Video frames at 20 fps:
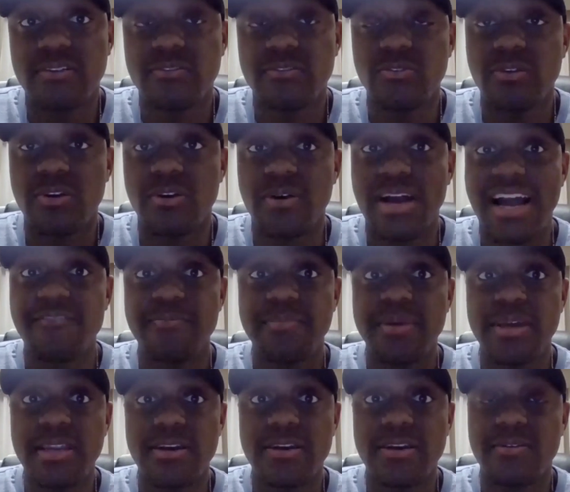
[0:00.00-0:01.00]
I've been
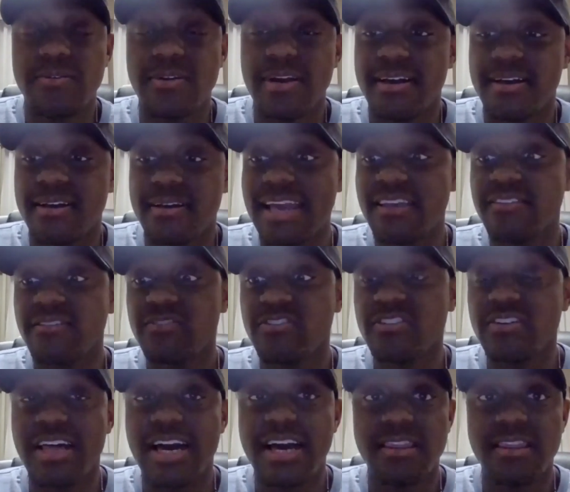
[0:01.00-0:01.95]
here as of July.